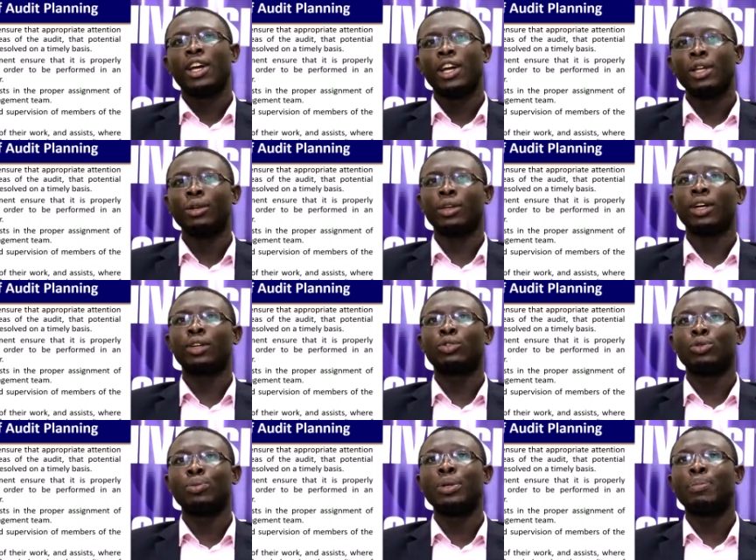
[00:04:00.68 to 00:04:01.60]
in order
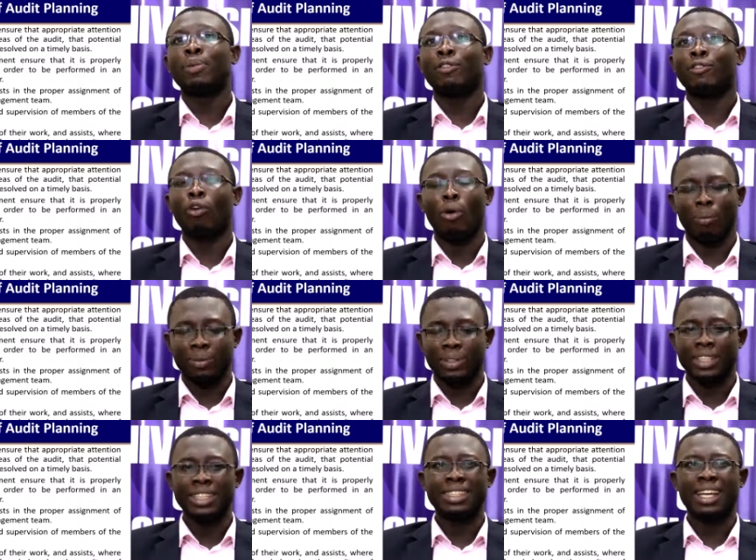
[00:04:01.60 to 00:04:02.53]
to be performed
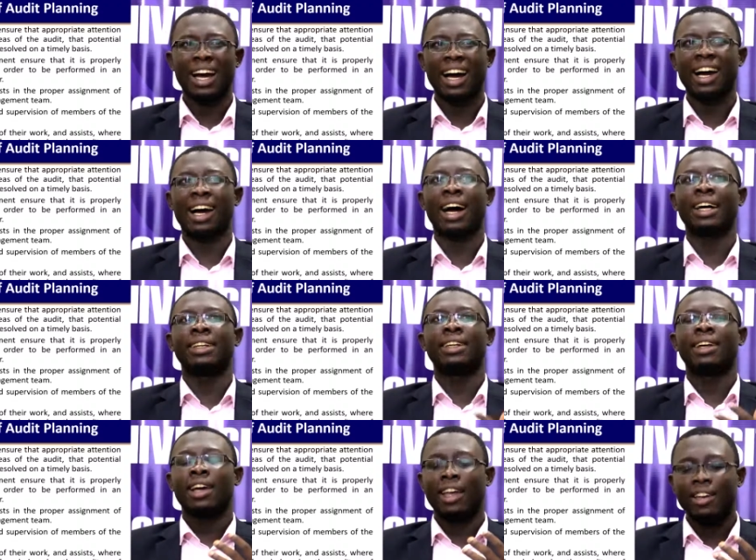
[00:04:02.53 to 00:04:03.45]
in an
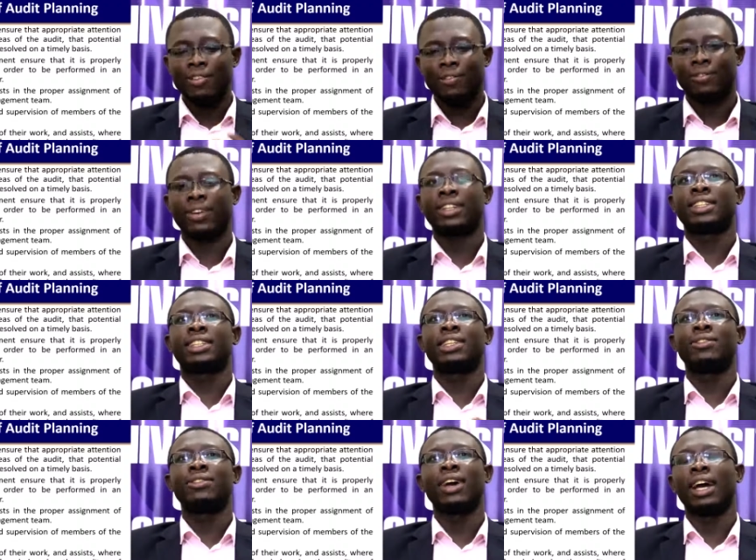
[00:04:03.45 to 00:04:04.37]

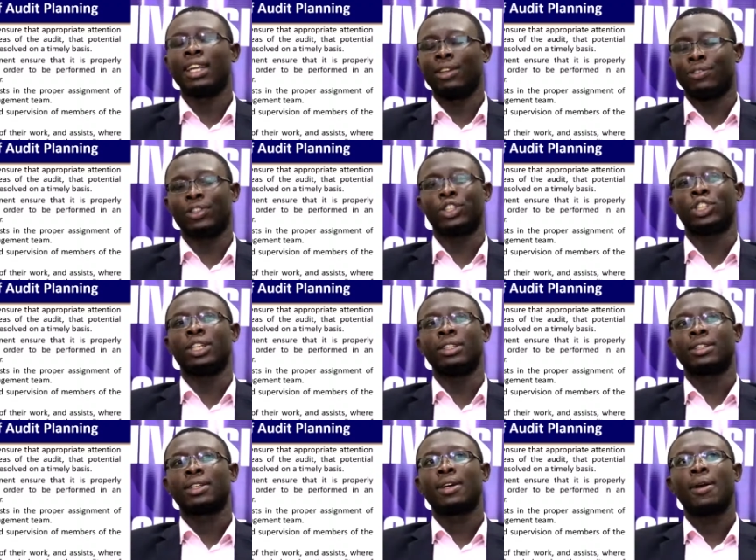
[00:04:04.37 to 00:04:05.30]
effective and
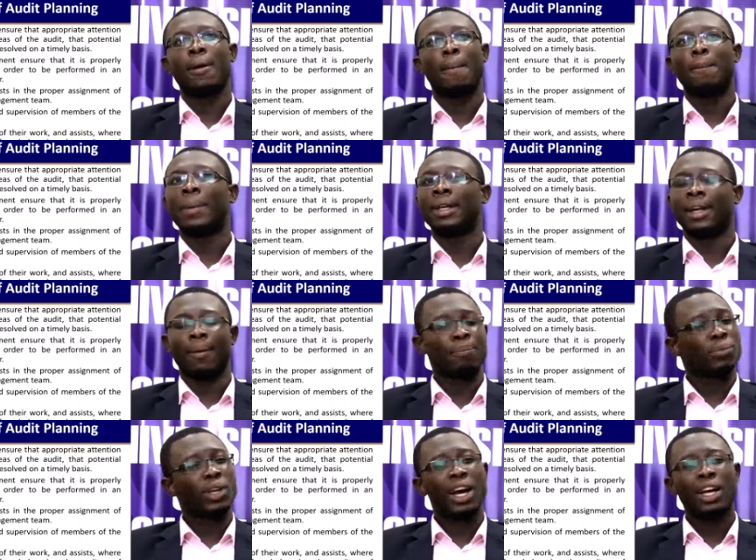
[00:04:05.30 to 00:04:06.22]
efficient manner.
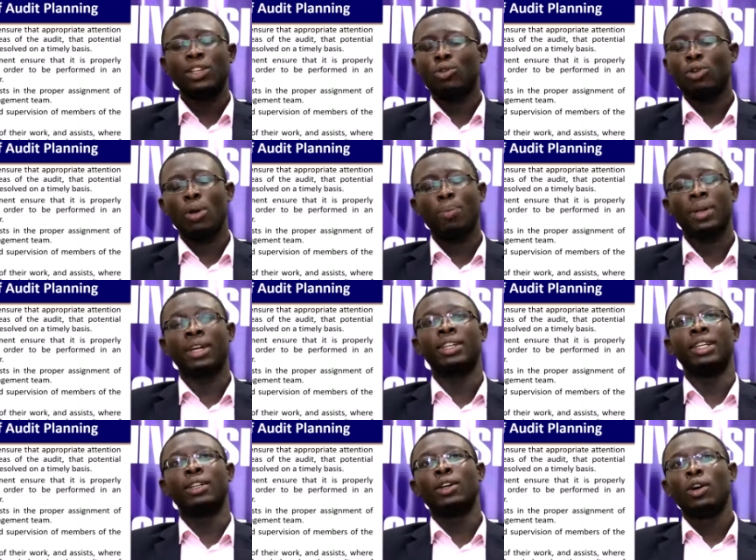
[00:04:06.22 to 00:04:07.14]
Adequate
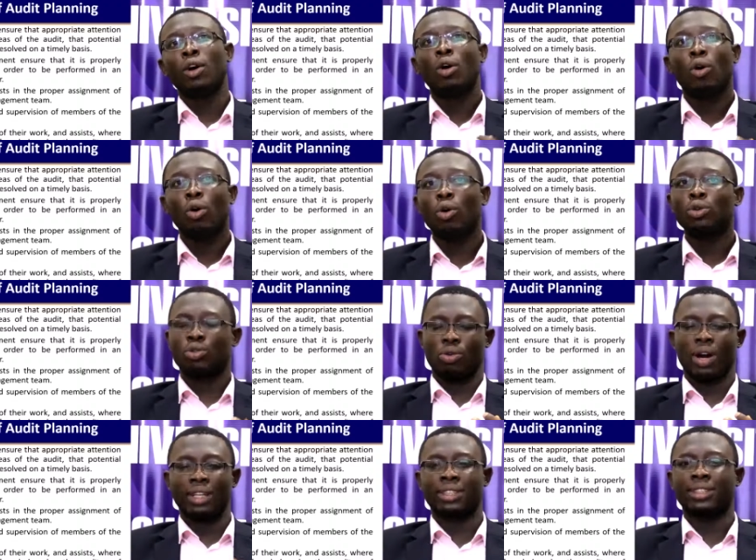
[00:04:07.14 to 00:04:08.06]
planning also
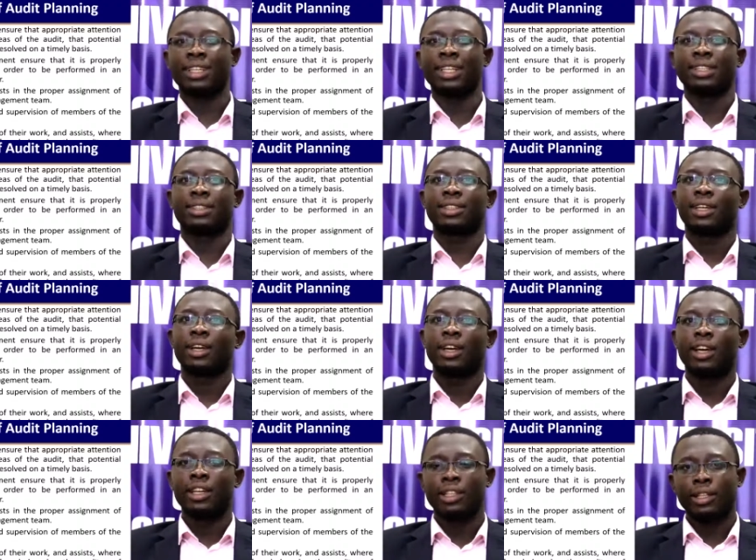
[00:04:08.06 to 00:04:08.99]
assists
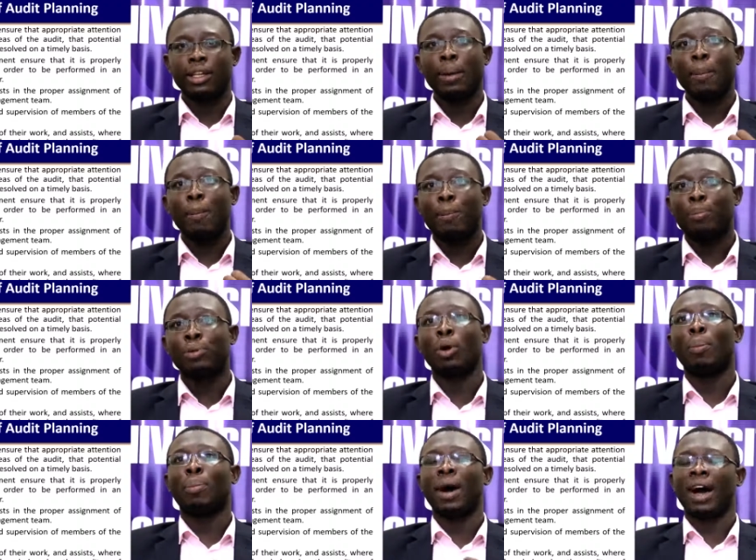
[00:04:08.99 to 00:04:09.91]
in
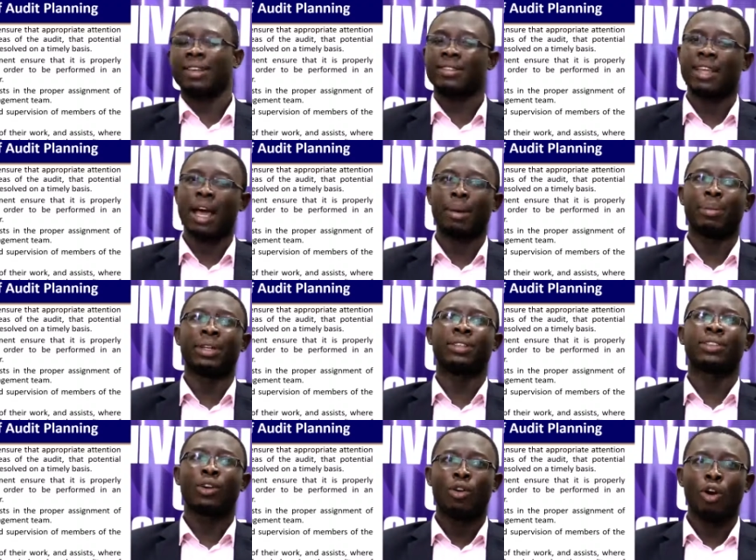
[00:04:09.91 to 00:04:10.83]
proper
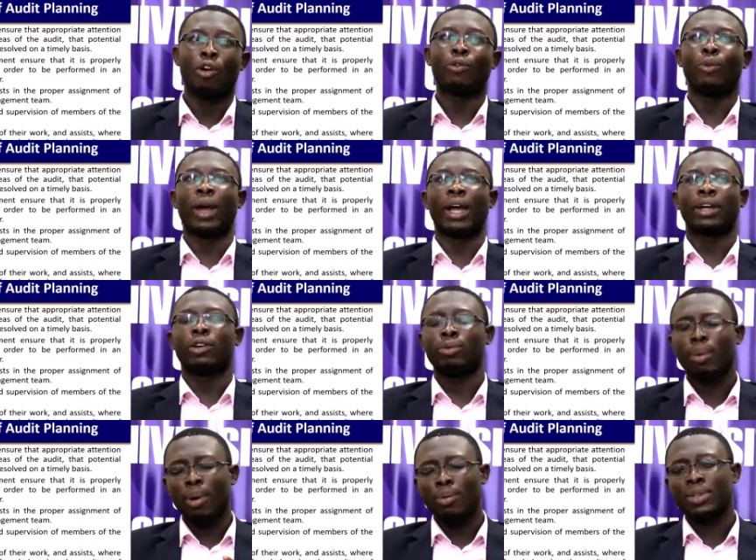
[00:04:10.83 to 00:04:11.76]
assignment of work.
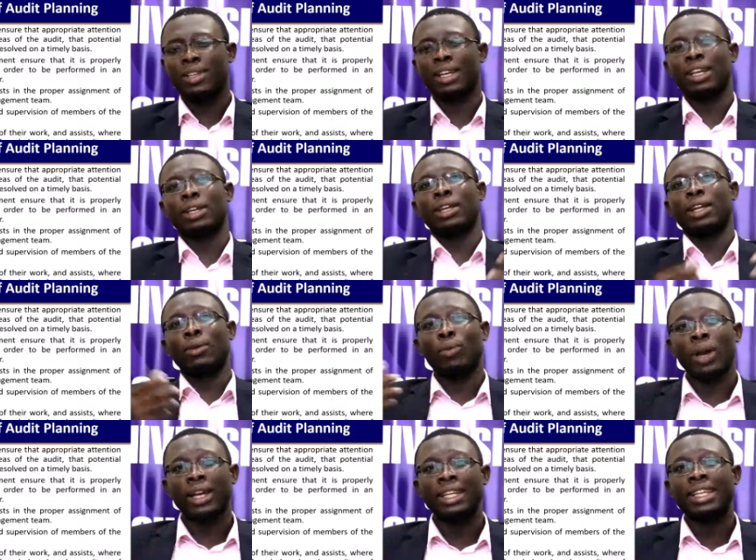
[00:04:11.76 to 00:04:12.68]
Remember we said we
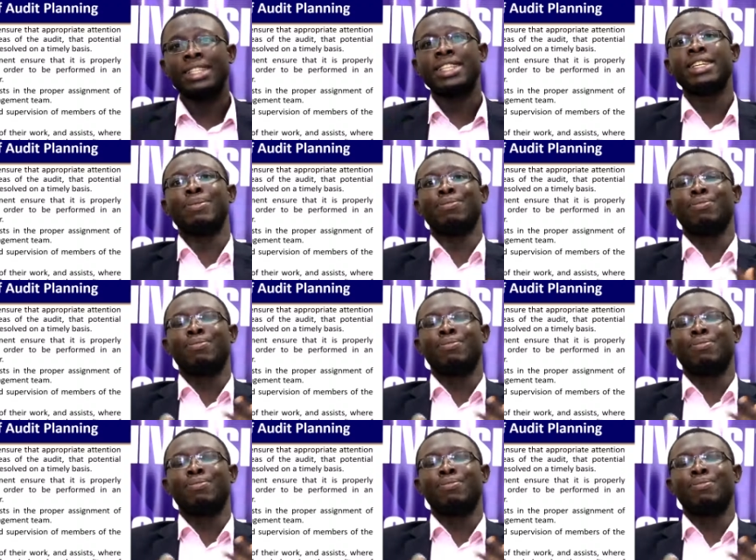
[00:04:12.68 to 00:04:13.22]
work in a team.